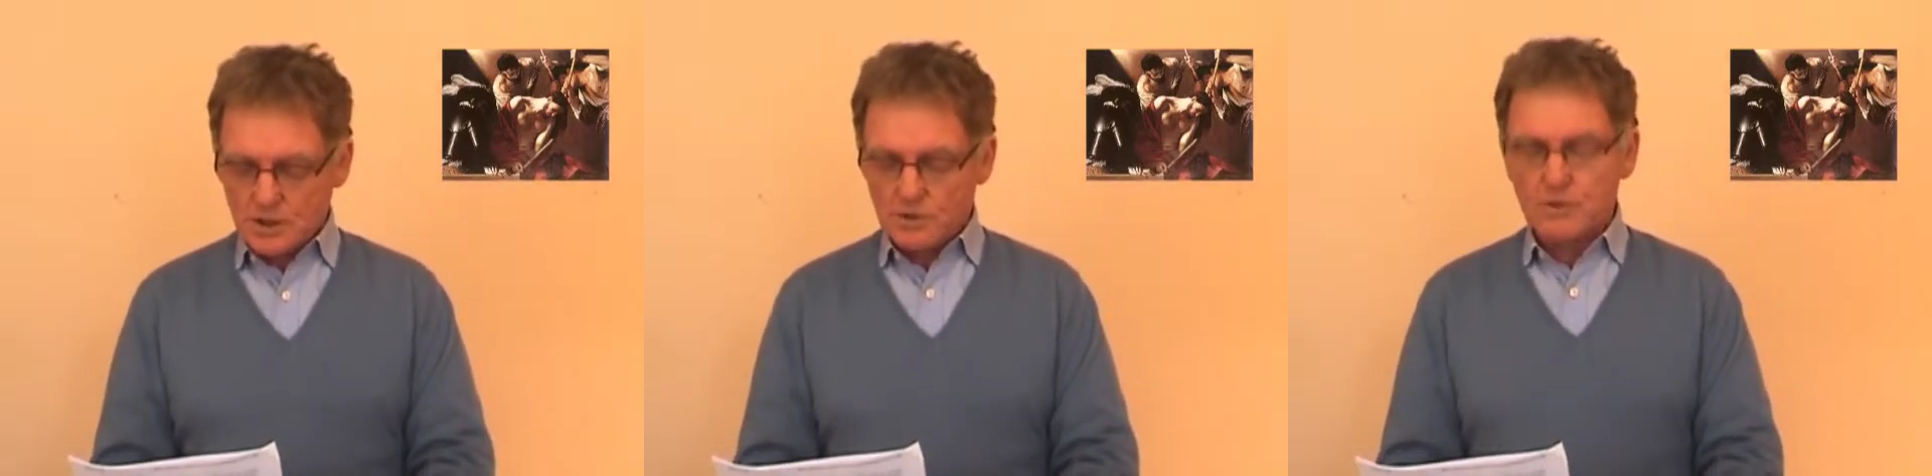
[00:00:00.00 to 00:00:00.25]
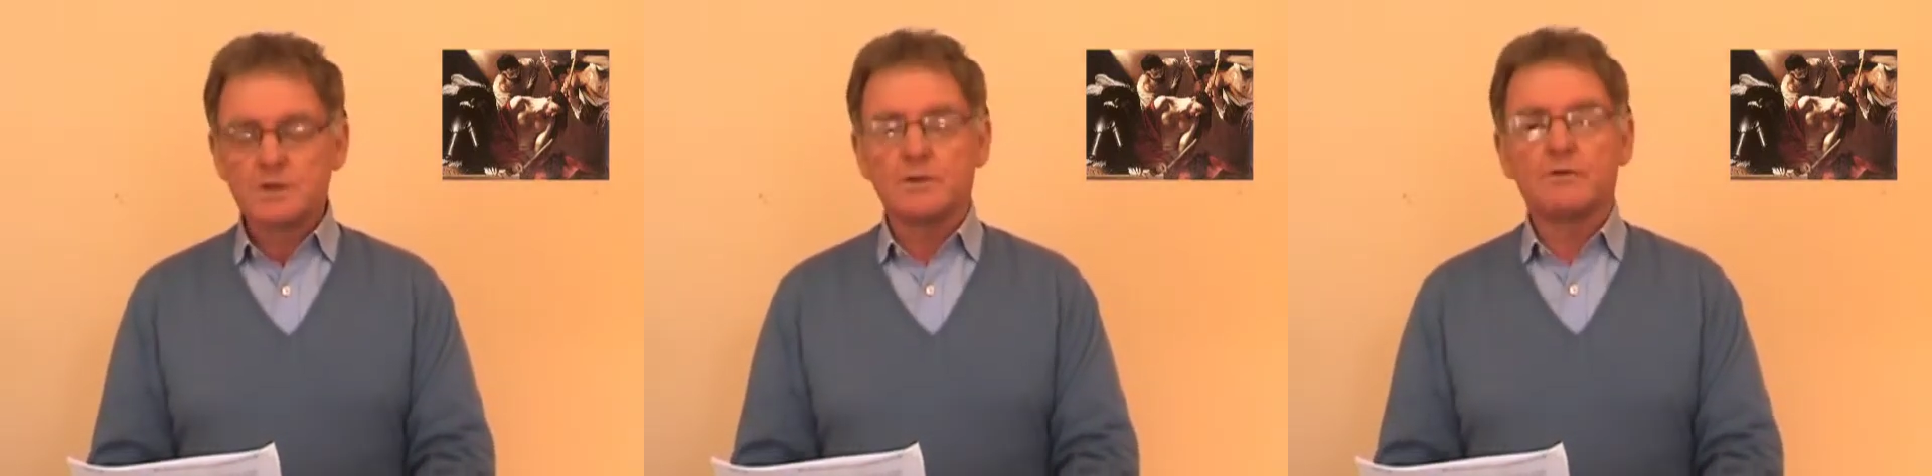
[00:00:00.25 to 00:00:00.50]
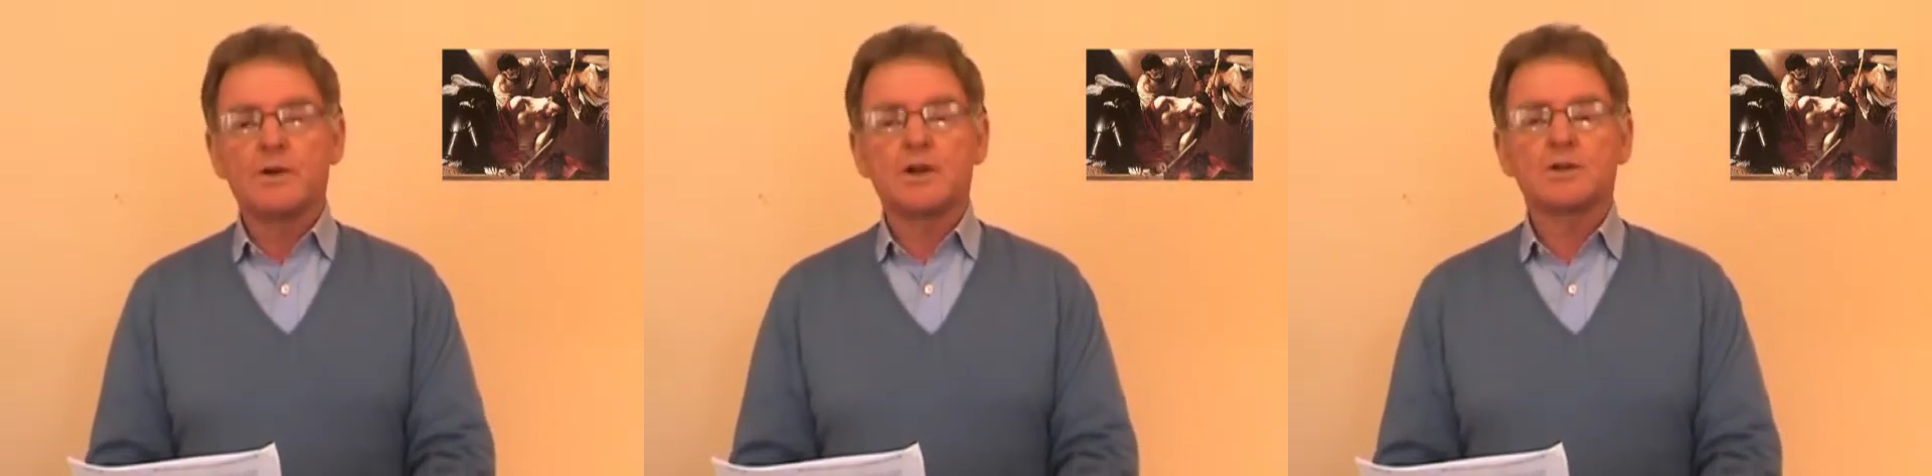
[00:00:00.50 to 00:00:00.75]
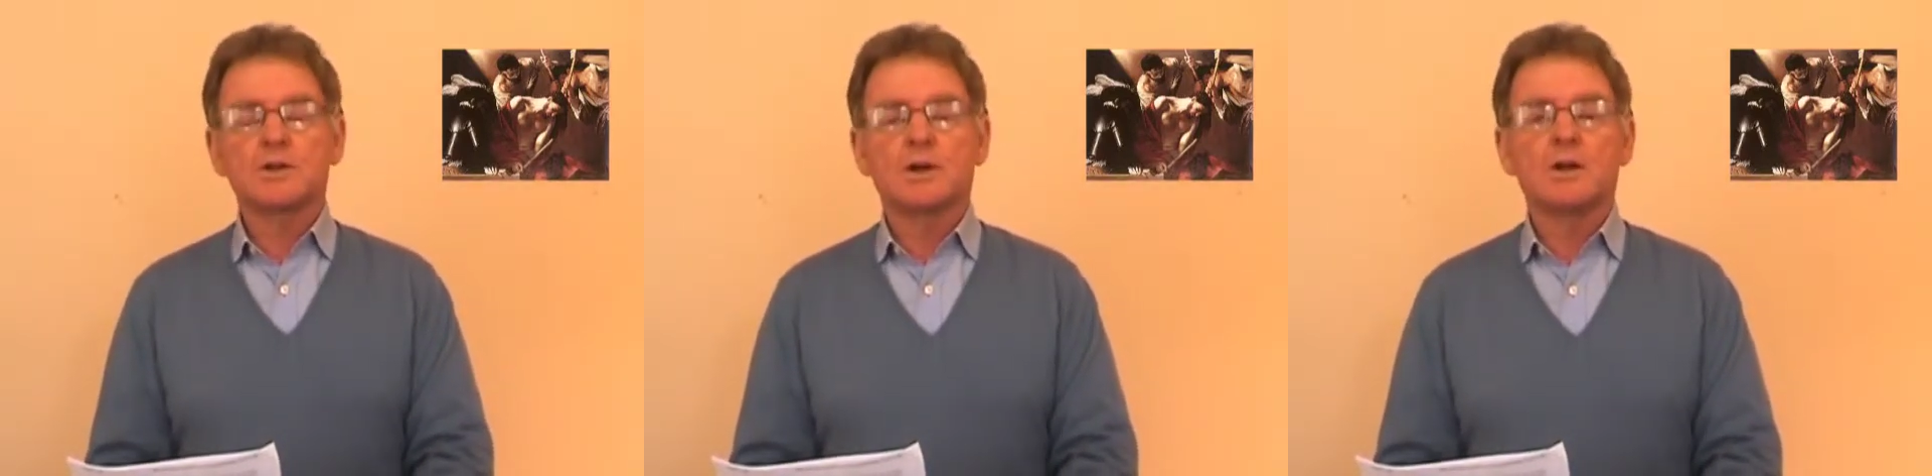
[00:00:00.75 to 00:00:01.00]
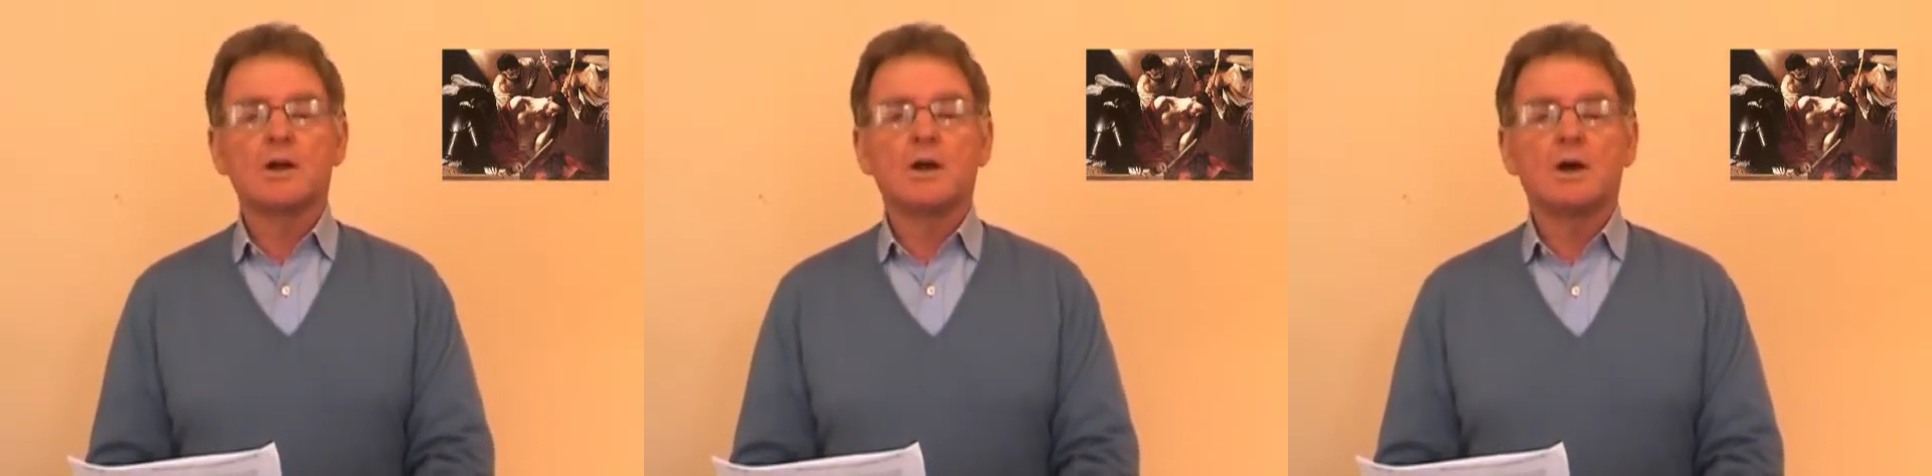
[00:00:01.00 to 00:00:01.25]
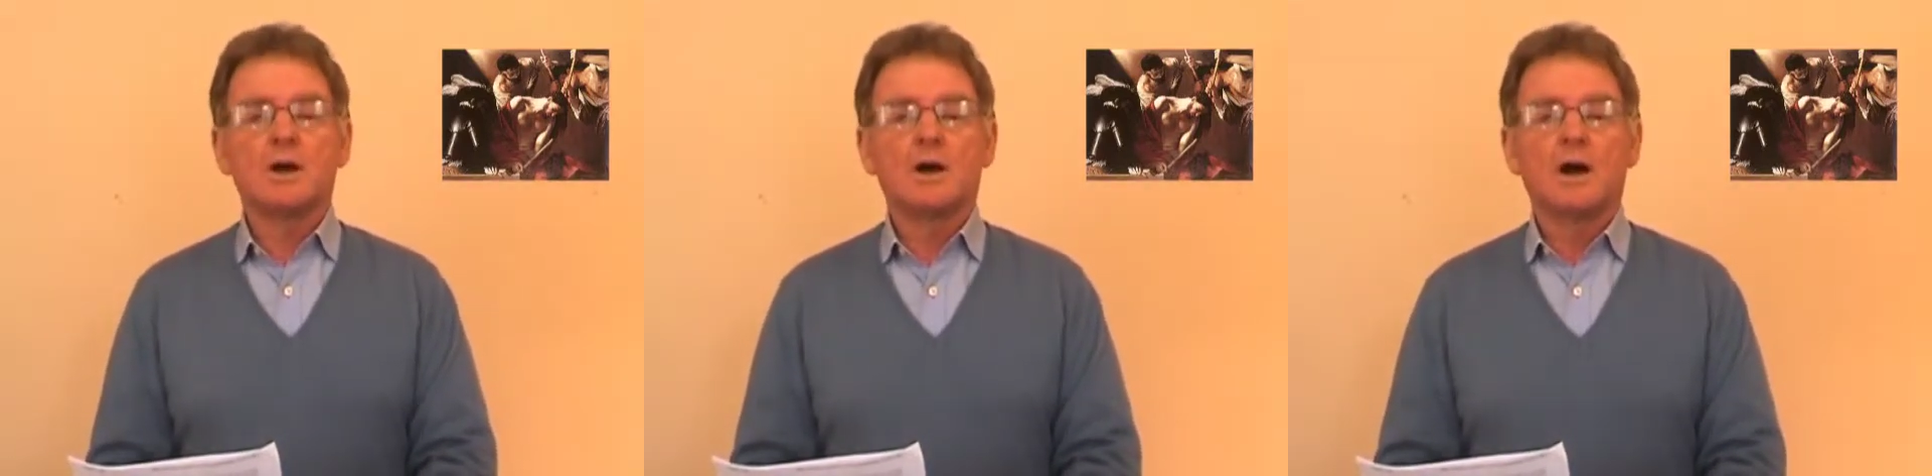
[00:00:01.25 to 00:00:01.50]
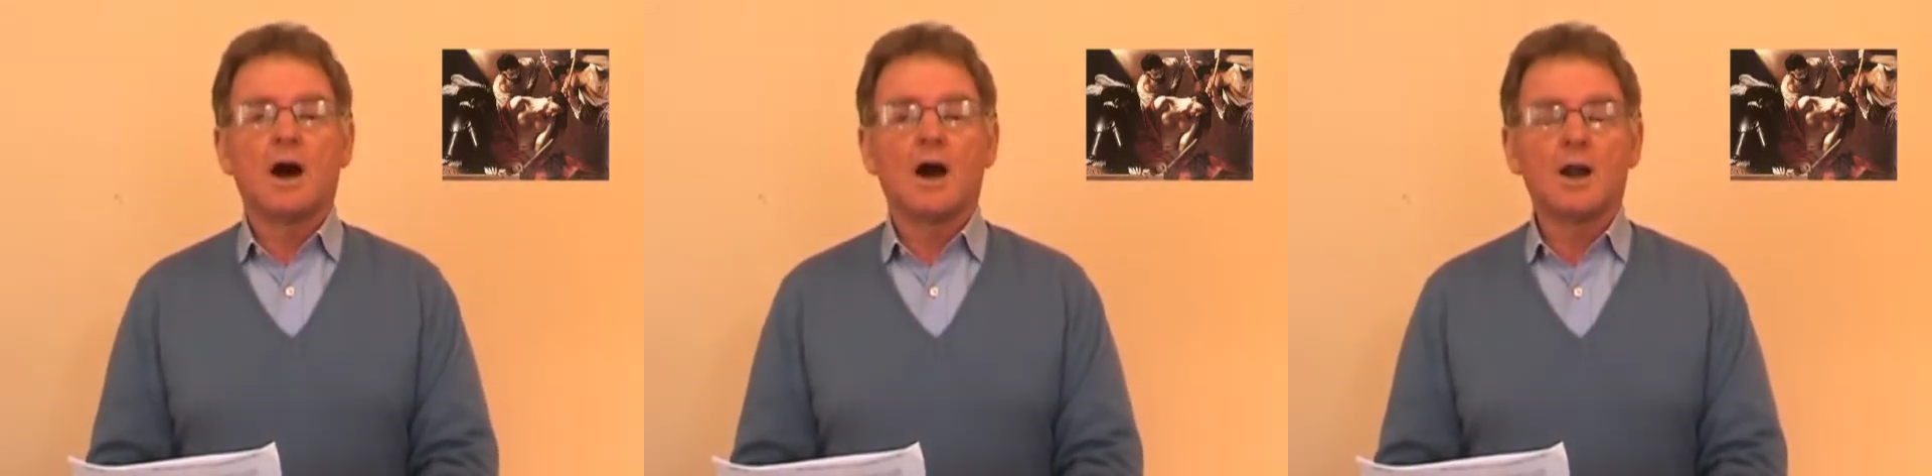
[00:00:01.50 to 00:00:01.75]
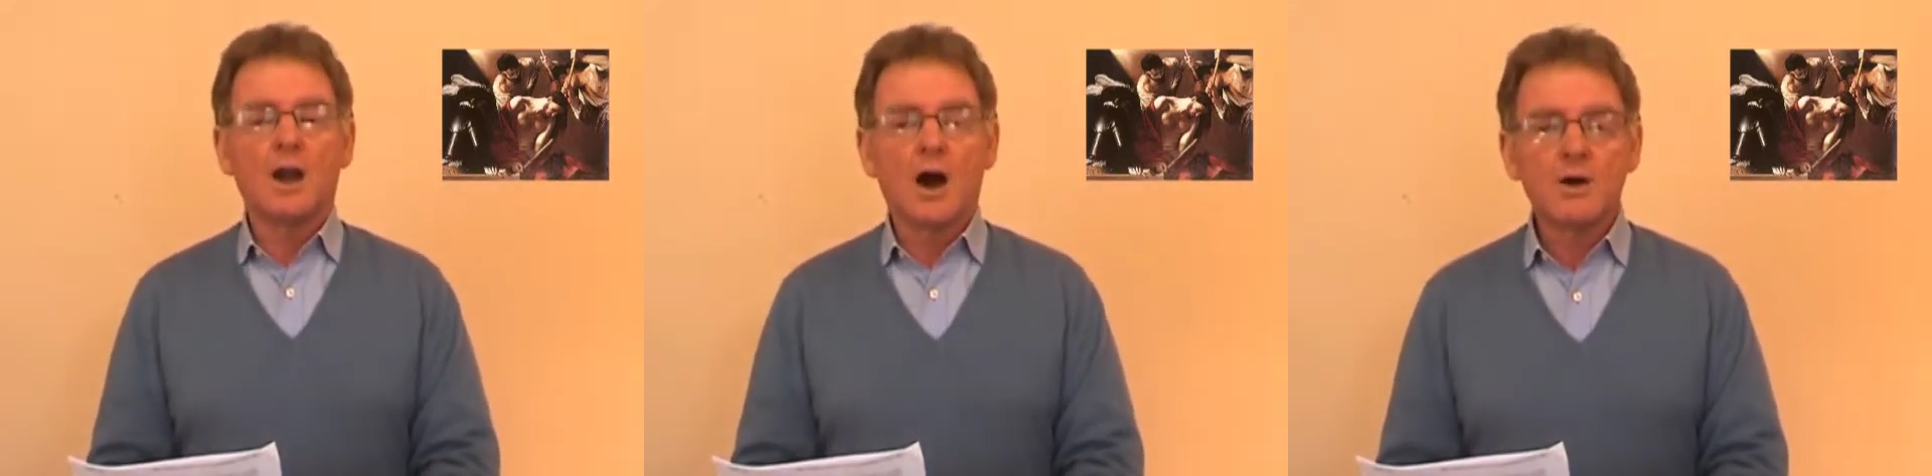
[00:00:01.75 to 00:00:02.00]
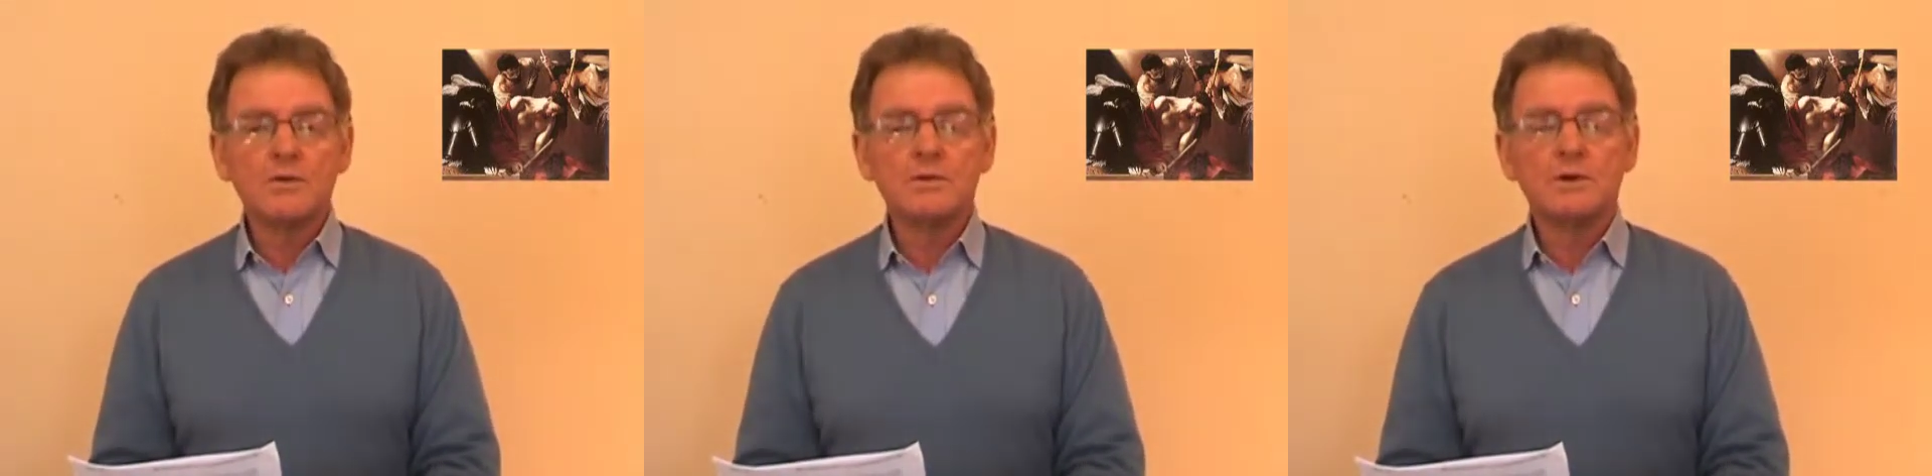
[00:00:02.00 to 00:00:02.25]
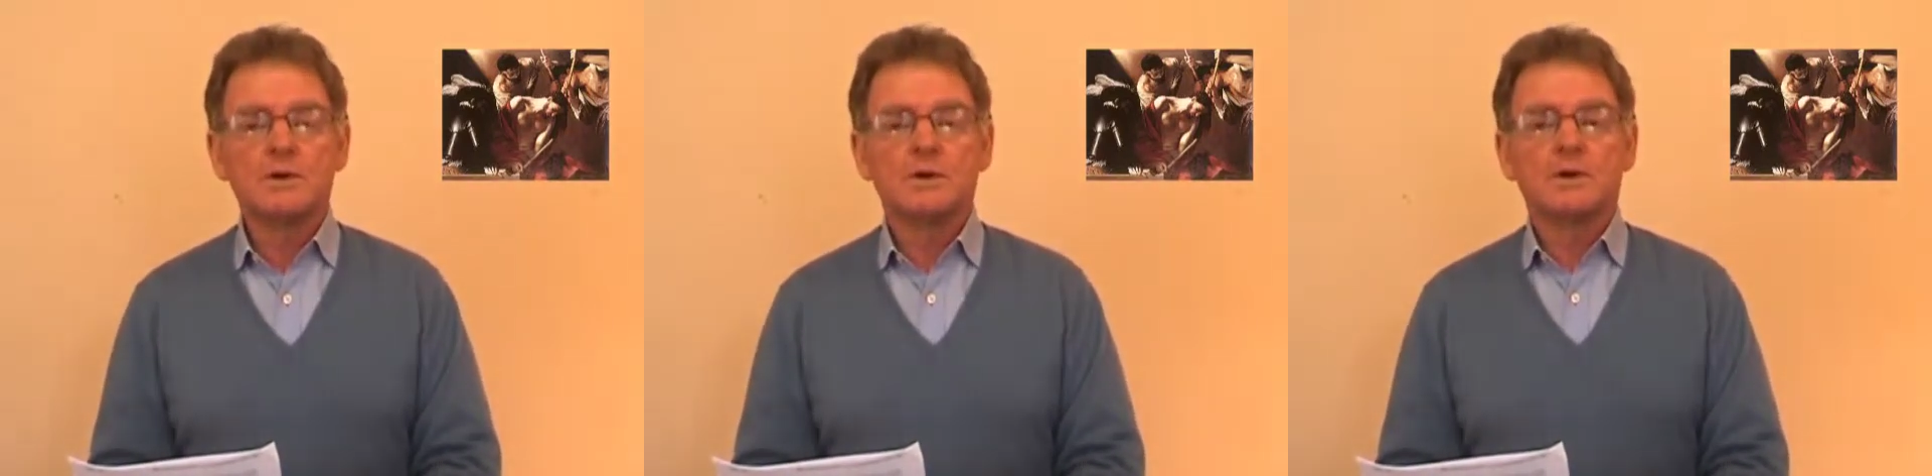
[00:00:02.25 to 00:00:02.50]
crucifixion alone